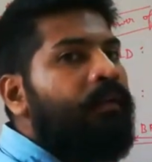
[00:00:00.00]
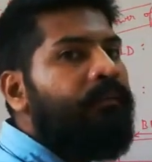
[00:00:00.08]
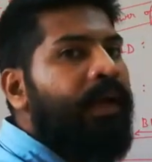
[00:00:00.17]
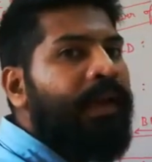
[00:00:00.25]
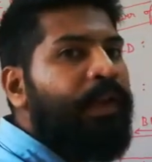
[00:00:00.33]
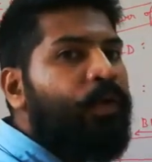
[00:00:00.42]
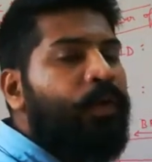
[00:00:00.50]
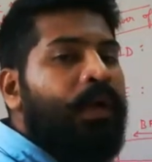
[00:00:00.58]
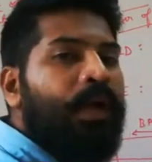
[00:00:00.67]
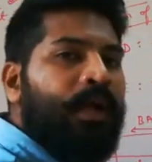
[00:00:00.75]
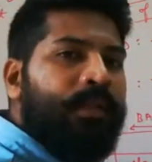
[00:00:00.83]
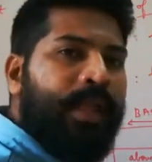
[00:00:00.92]
value,
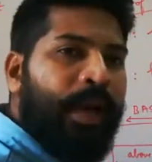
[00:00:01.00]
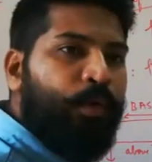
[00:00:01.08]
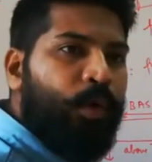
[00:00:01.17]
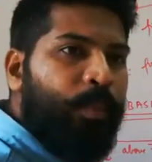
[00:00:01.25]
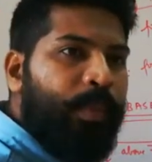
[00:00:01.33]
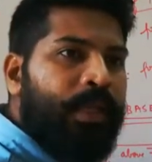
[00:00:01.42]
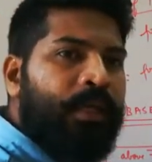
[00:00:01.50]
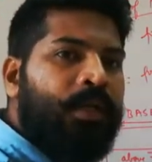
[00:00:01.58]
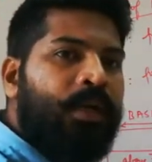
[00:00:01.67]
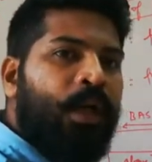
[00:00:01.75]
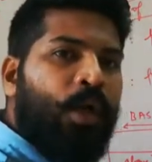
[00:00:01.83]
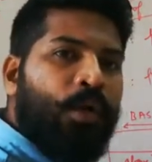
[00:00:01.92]
that would be
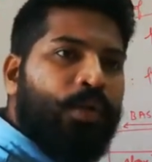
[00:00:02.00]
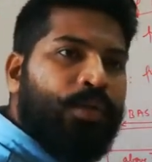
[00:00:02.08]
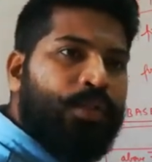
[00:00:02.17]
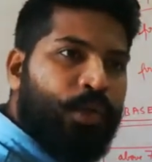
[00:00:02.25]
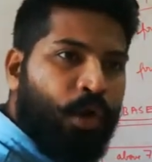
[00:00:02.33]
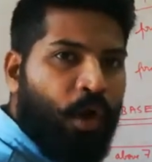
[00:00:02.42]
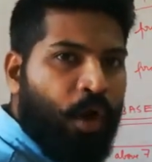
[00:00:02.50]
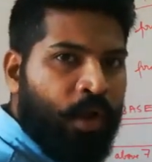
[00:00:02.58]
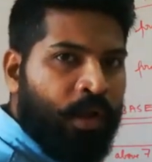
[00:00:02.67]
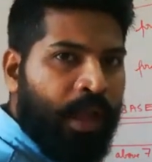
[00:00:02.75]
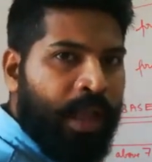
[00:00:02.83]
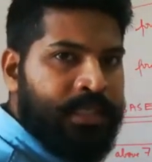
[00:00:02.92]
a
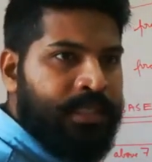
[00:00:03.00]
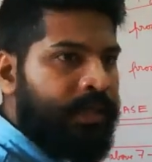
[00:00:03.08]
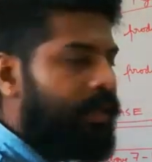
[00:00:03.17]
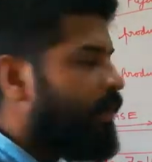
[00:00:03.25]
strong acid,